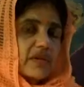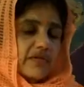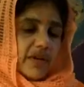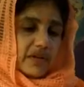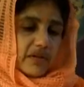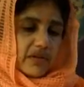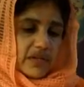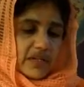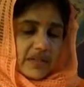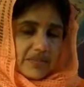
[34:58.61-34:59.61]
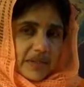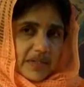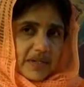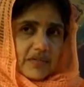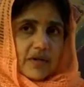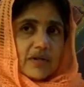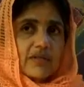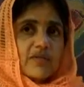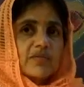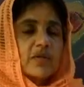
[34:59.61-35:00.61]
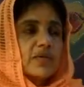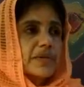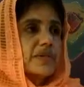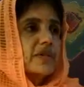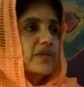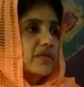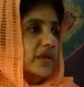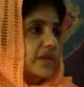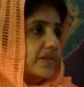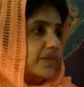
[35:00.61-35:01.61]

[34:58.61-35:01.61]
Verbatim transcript: In fact, Socrates must have got it from the Upanishad only.